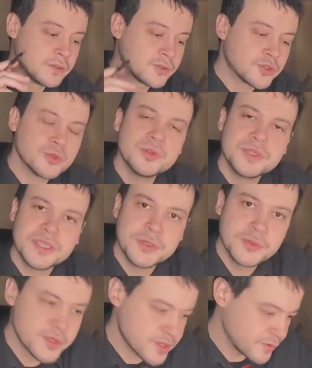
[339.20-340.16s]
through the
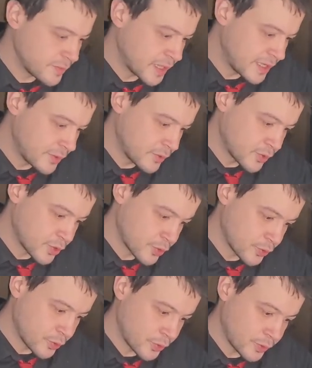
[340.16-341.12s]
use of mind
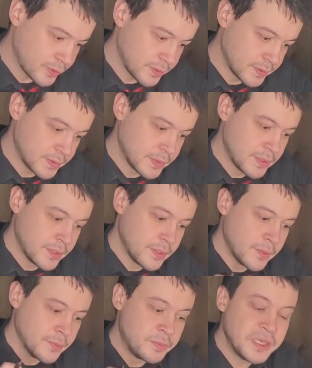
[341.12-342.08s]
control,
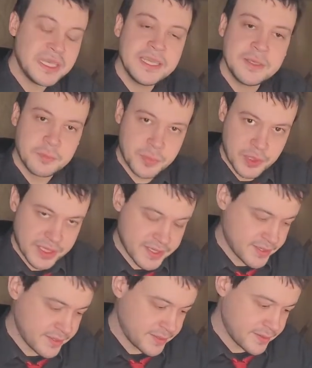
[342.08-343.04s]
being
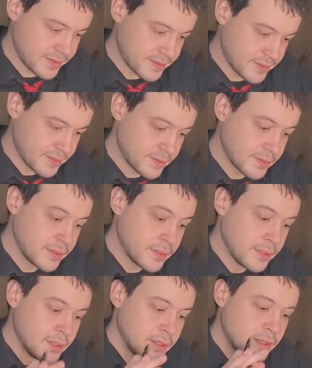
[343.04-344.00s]
present,
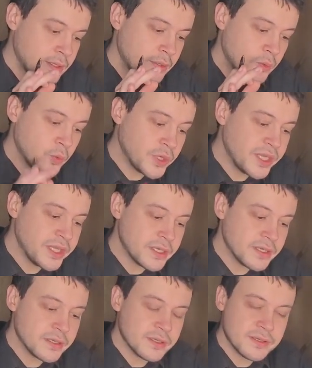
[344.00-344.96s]
we
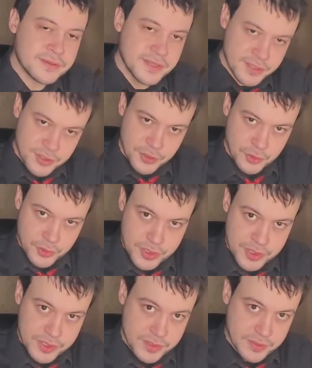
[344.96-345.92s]

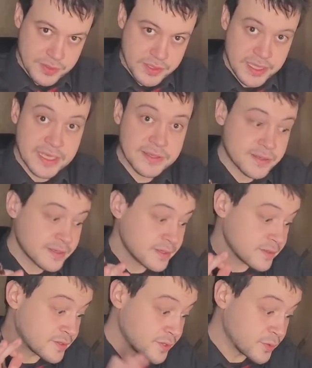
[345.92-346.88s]
deduce that
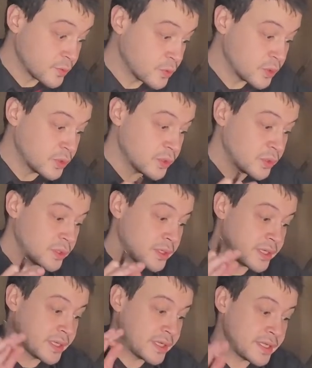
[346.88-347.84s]
the war
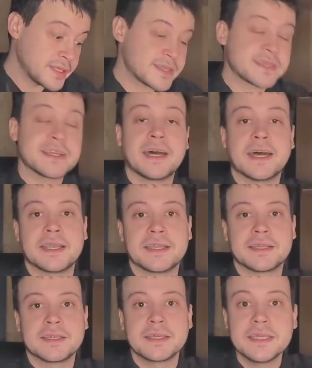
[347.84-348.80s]
inside
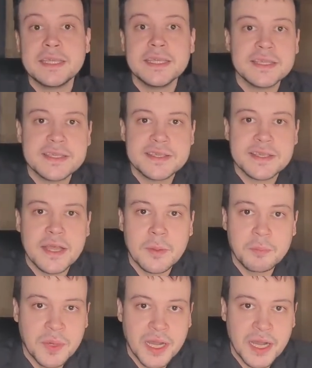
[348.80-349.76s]
is
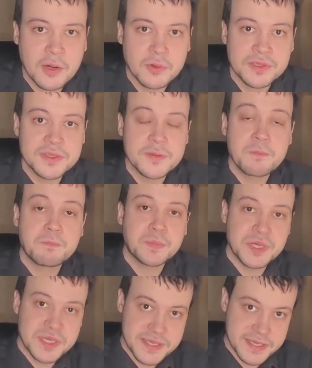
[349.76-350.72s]
about
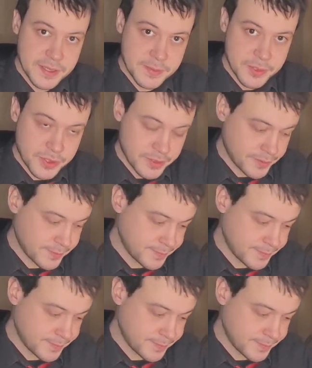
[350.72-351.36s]
perception.